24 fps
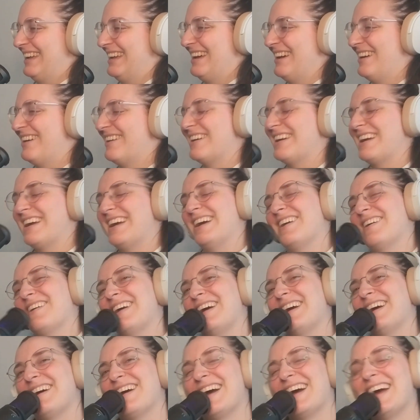
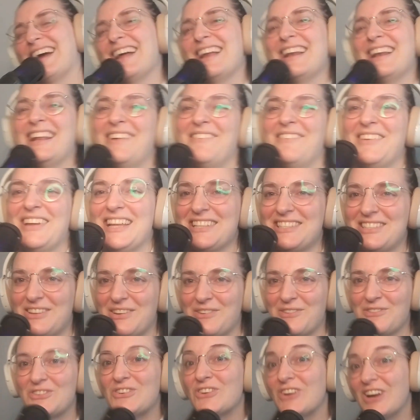Okay. And then we get
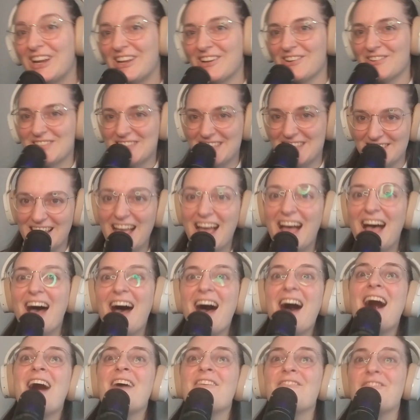to Draco's
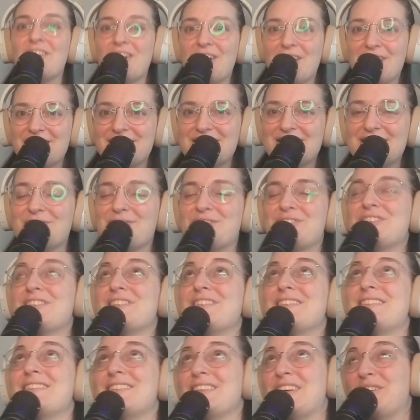verse, which
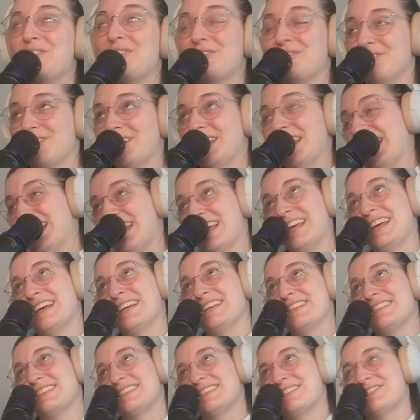is so funny
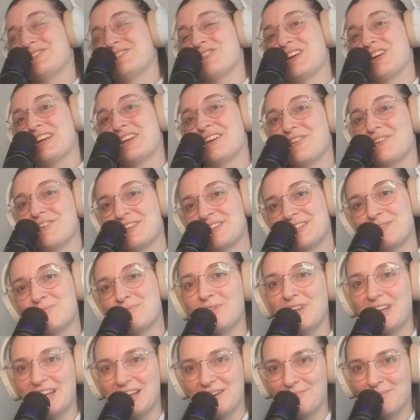because Draco is
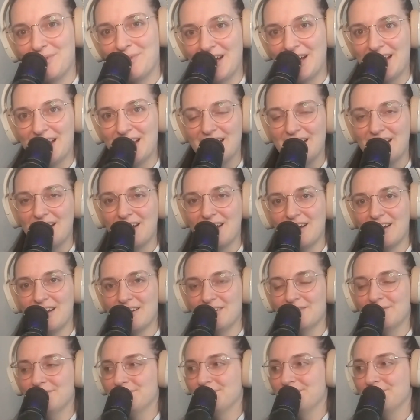played by
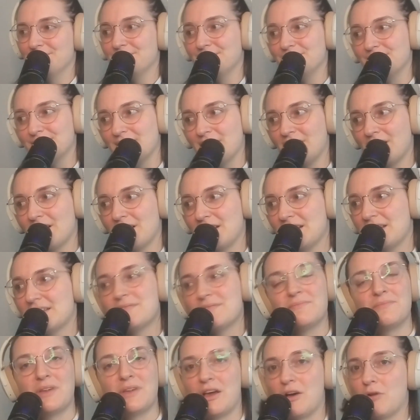
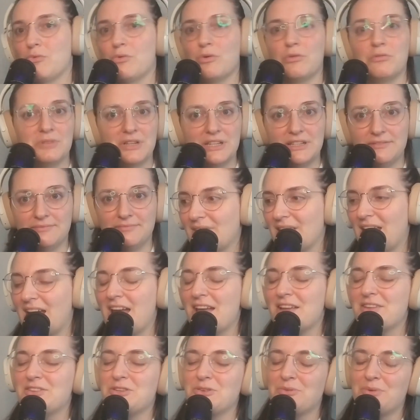a woman.
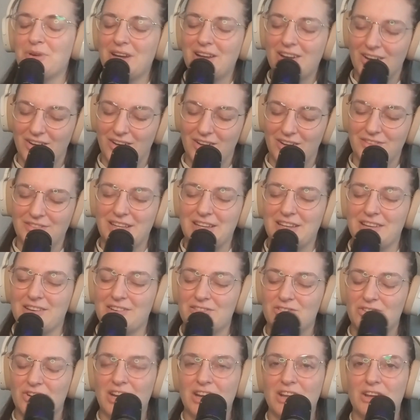I do recall
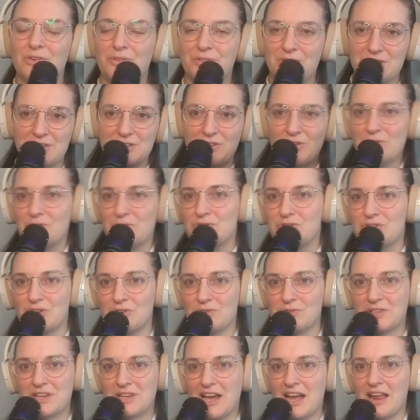that Draco in this whole
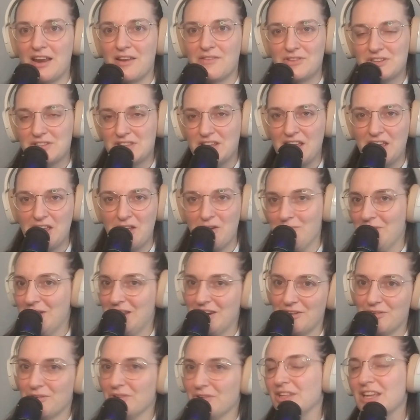show is kind of just like
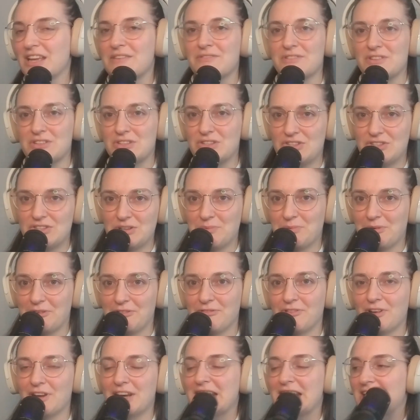comedic relief. A super
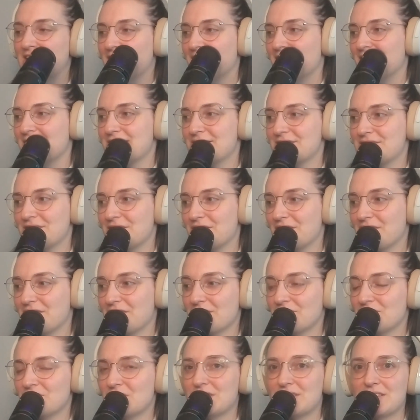funny
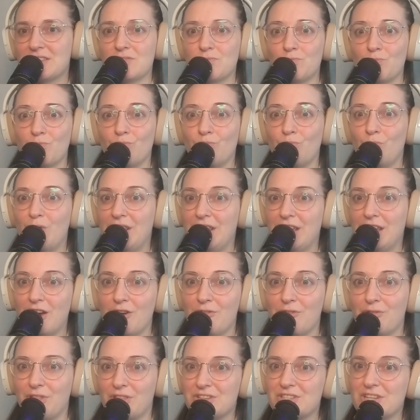character, just really
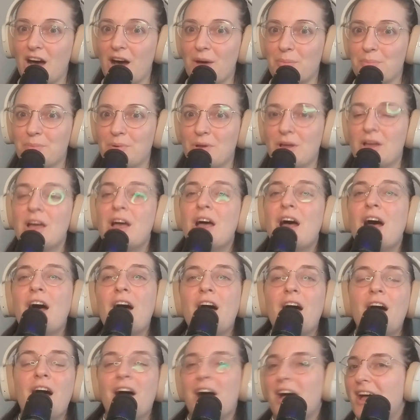over the top
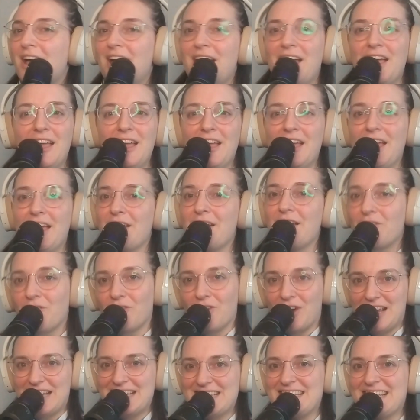and
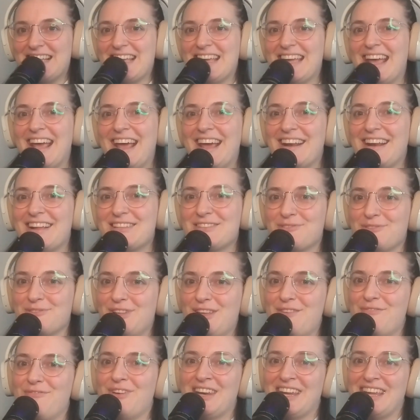crazy, and it's
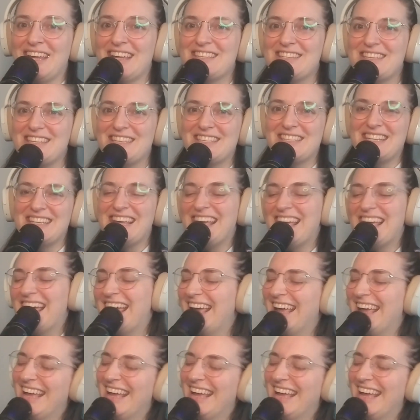really funny to see.